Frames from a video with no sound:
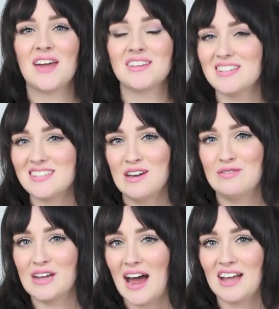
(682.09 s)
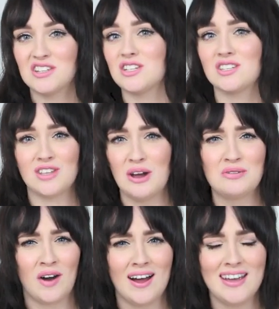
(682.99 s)
And I sniffed it and she's so
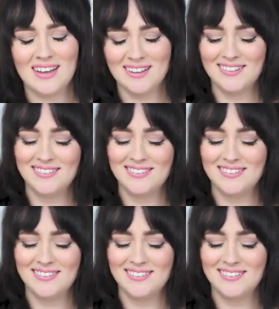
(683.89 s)
right.